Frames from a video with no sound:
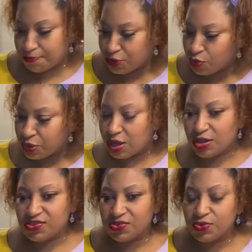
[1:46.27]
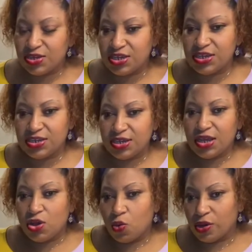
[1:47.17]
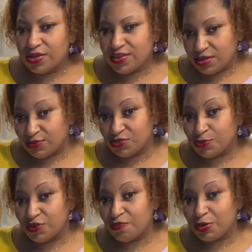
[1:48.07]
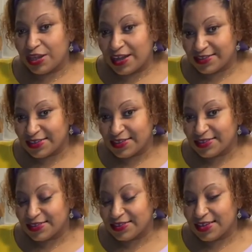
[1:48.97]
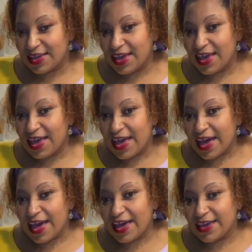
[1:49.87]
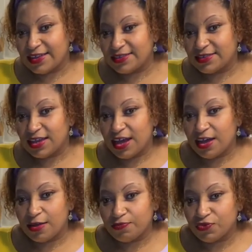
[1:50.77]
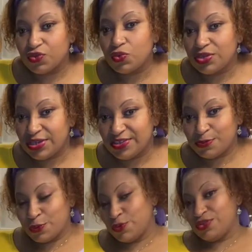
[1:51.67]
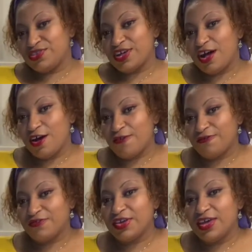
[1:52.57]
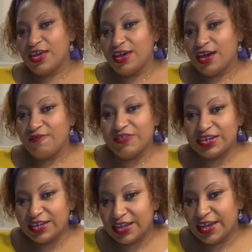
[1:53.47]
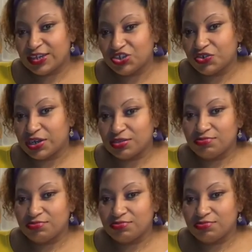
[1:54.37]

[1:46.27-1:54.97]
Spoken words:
You will also need 1 tablespoon of molasses and 2 teaspoons of vanilla extract.